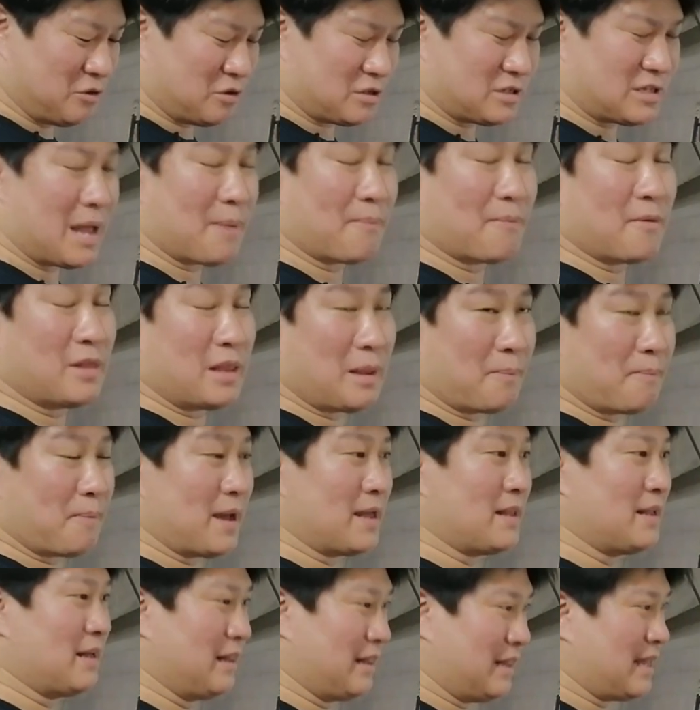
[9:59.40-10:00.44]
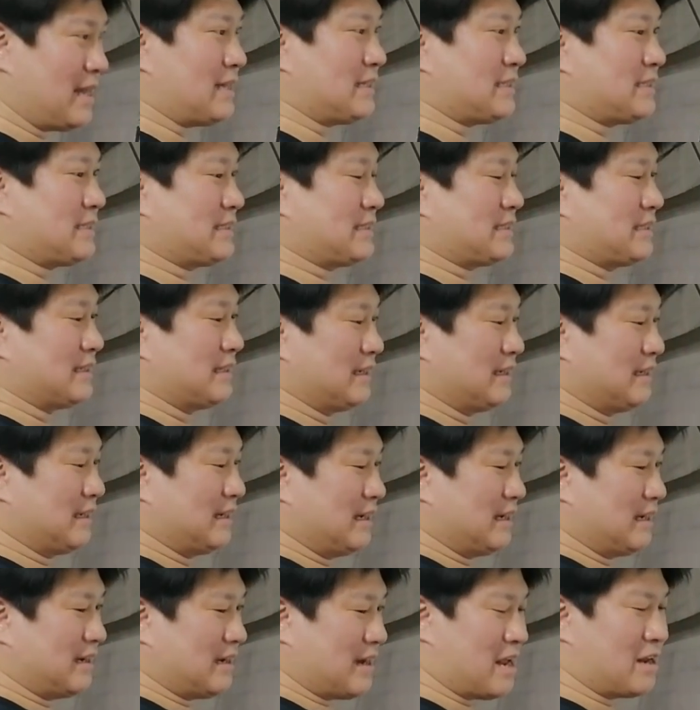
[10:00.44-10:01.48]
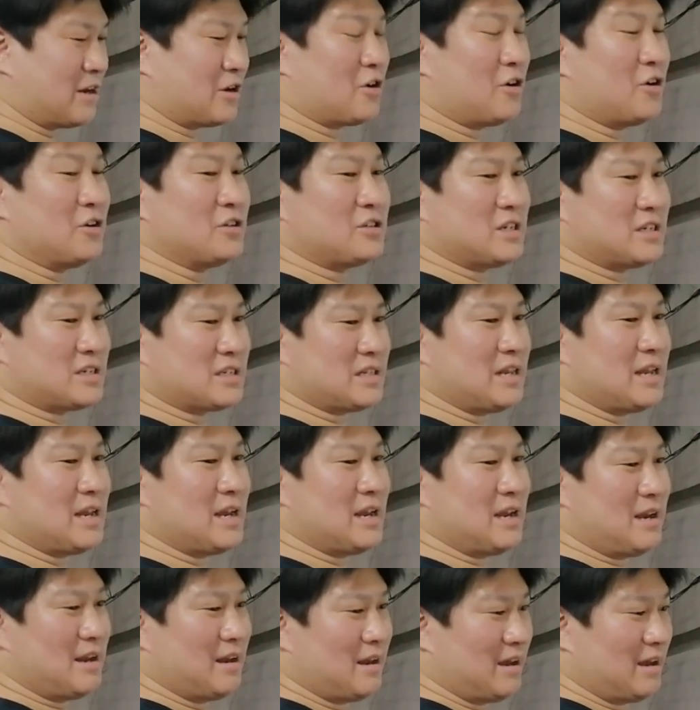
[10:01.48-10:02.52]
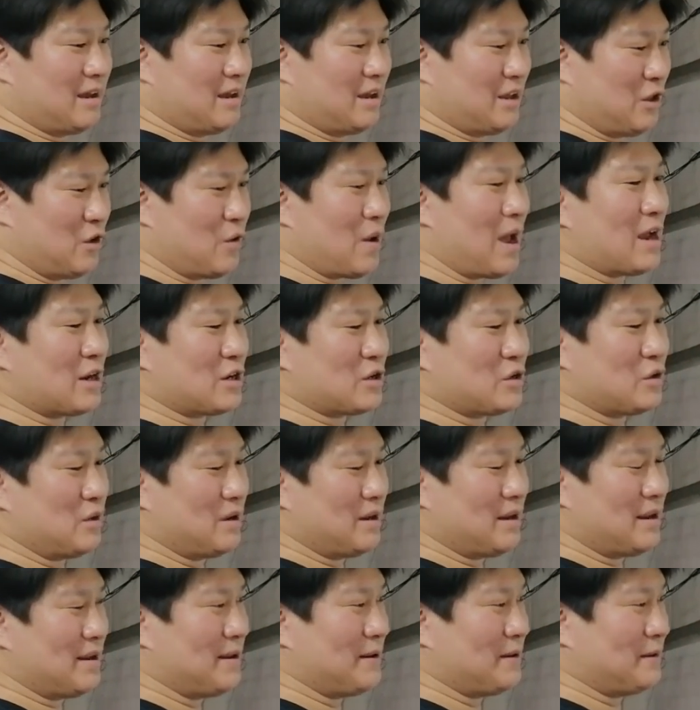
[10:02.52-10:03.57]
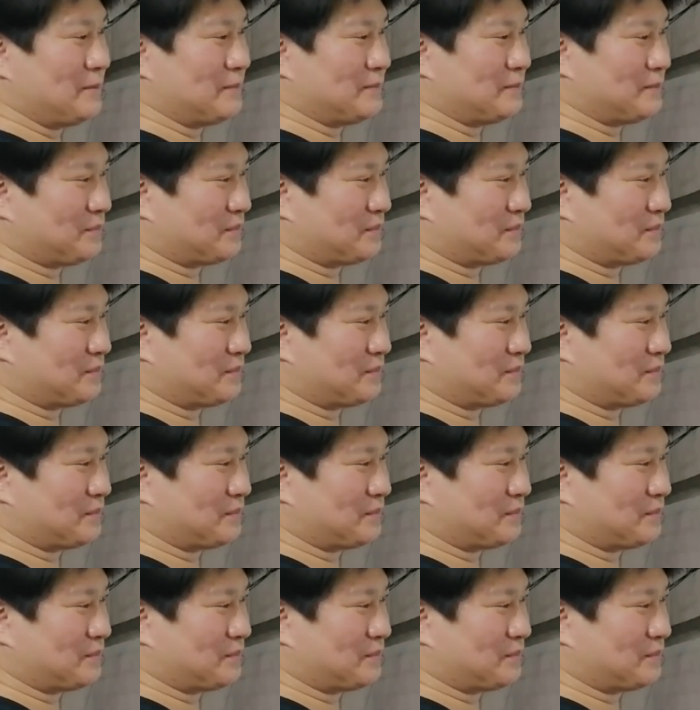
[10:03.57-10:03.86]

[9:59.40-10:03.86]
you step on the pedal less, unconsciously, you actually